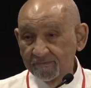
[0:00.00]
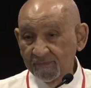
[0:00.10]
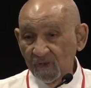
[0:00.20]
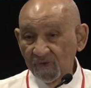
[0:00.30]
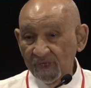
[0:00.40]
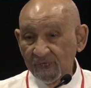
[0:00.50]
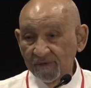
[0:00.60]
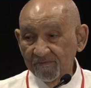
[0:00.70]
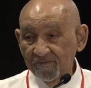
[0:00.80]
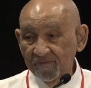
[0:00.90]
Okay?
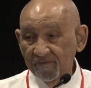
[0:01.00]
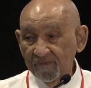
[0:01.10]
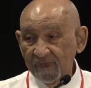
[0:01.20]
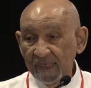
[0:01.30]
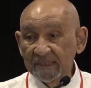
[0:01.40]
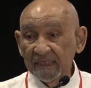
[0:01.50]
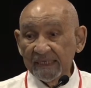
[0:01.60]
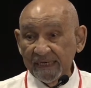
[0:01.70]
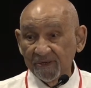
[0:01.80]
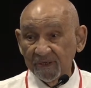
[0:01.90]
It's a
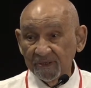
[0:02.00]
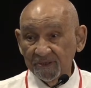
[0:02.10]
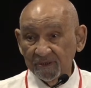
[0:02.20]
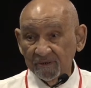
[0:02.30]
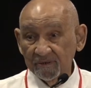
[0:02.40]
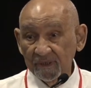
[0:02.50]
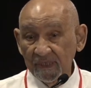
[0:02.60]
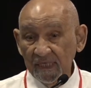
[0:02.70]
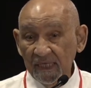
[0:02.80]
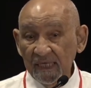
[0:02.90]
character.
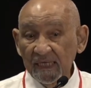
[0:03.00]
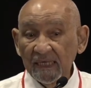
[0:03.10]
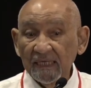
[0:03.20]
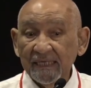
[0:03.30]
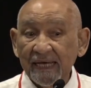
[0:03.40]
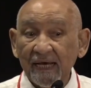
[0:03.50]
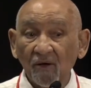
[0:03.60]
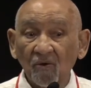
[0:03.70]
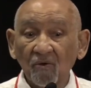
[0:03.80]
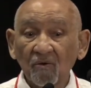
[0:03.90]

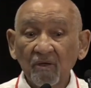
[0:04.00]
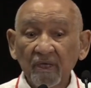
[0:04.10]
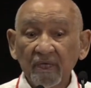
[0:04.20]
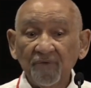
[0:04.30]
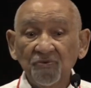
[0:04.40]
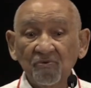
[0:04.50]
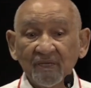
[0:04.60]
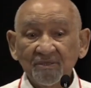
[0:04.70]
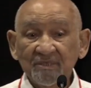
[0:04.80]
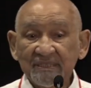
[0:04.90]
Now, if you
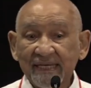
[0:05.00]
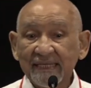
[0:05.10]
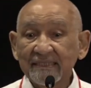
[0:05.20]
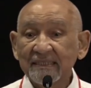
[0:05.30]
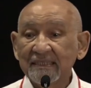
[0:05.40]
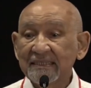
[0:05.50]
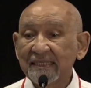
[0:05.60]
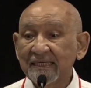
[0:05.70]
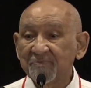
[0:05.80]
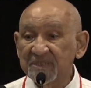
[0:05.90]
understand the
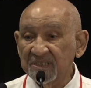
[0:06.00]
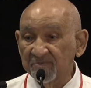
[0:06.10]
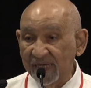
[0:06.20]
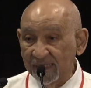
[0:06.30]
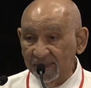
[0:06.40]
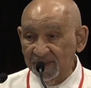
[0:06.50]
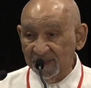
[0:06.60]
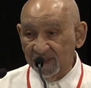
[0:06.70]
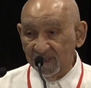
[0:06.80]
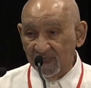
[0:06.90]

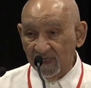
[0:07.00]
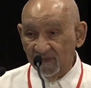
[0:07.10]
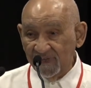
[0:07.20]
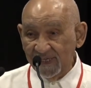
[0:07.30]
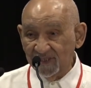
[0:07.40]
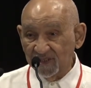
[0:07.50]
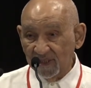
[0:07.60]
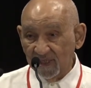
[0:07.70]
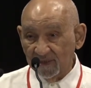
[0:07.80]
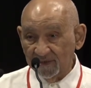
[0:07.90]
epistemology of Asian
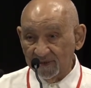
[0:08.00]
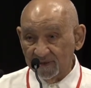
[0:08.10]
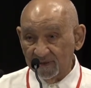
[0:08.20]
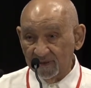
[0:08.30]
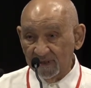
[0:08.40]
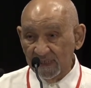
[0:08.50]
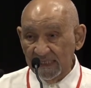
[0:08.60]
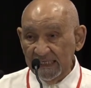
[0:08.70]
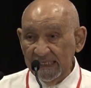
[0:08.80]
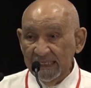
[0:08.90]
culture,
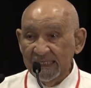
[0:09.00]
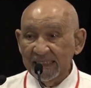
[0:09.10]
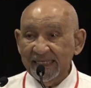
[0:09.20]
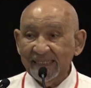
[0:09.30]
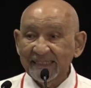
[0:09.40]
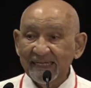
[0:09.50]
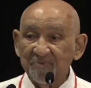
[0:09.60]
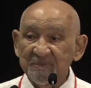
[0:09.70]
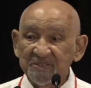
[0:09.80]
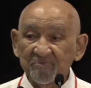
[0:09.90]
that
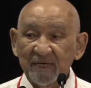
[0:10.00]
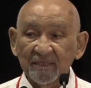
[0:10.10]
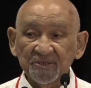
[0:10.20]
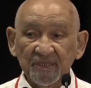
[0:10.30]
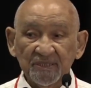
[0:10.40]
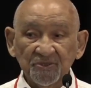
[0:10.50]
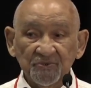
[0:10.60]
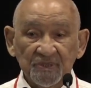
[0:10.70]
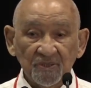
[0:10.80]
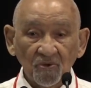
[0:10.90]
epistemology is to see the